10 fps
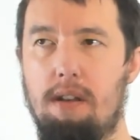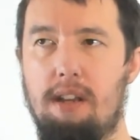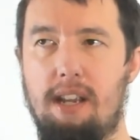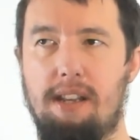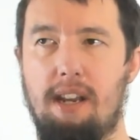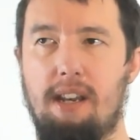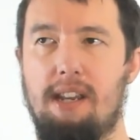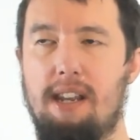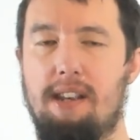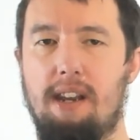Testing,
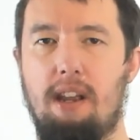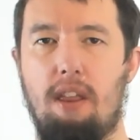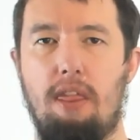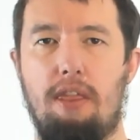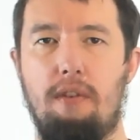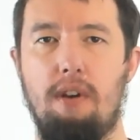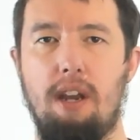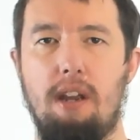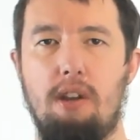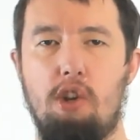testing,
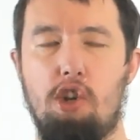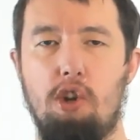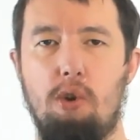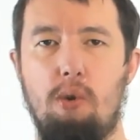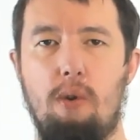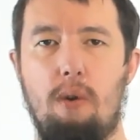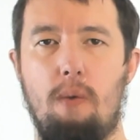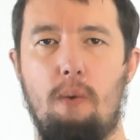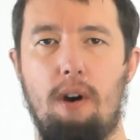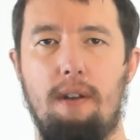3, 2,
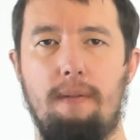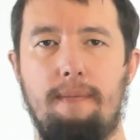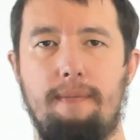1.